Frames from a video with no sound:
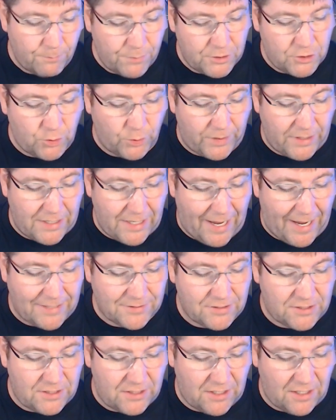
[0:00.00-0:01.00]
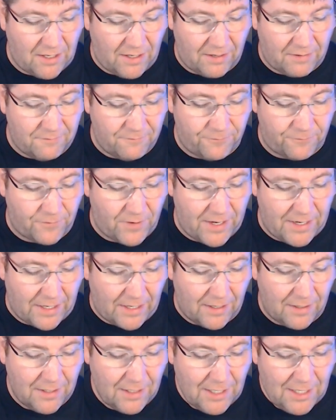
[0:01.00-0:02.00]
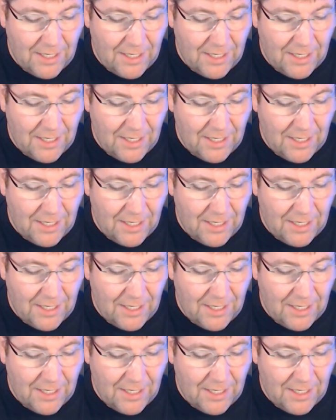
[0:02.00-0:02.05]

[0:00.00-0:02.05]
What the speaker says: between Hestia and Freya,